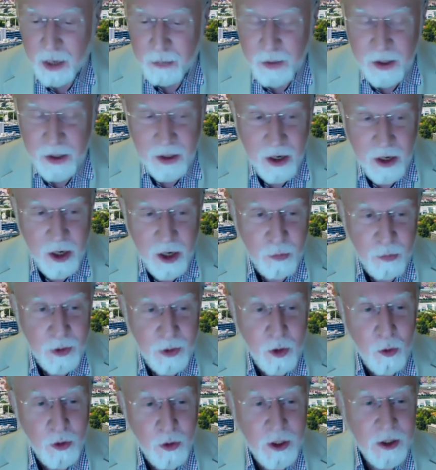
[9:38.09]
and I hope the
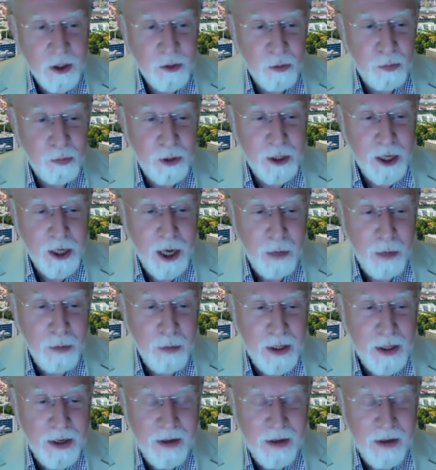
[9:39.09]
audience were pretty happy.